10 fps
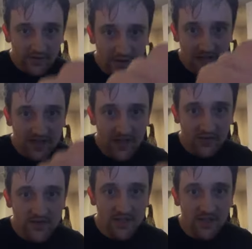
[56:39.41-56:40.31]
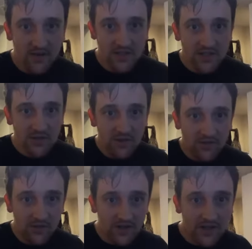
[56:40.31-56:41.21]
As Tyler said, I'll see you
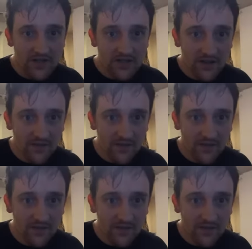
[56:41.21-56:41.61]
after class.